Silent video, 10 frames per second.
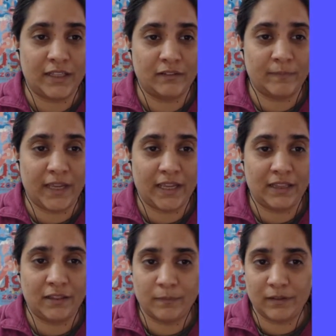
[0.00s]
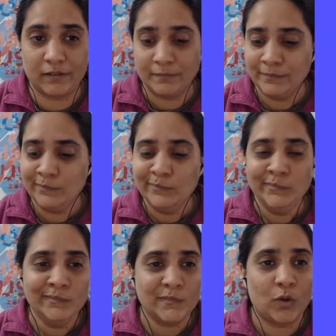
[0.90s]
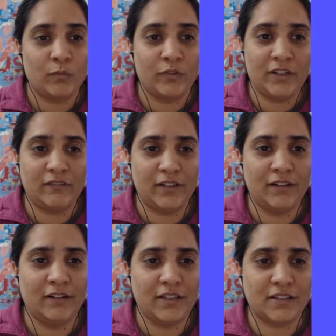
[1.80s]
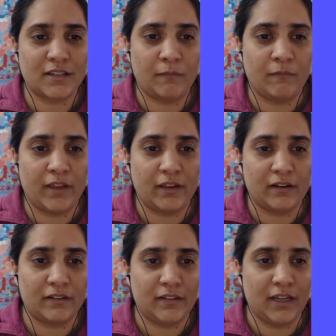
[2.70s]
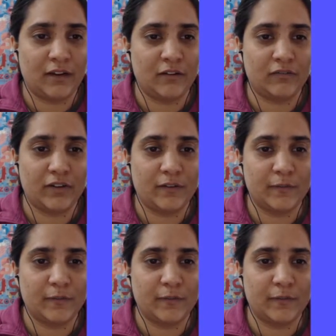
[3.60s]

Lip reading: health, but hopefully we'll reach somewhere at the end of it.